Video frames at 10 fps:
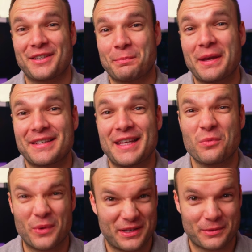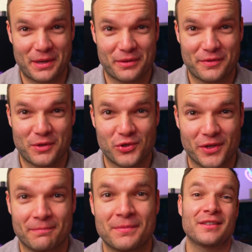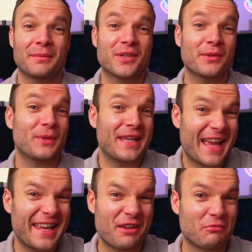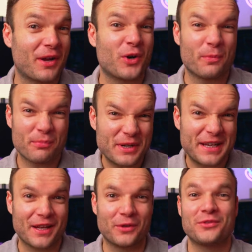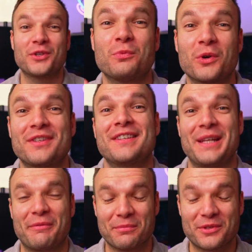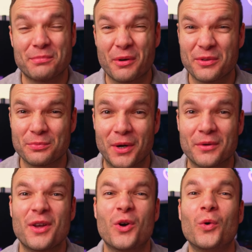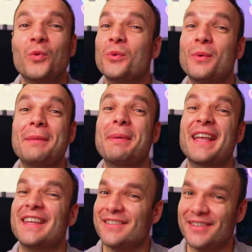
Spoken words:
especially when it's about the future. Sometimes we can get right or pretty close. Just watch this clip from Tomorrow's World all the way back in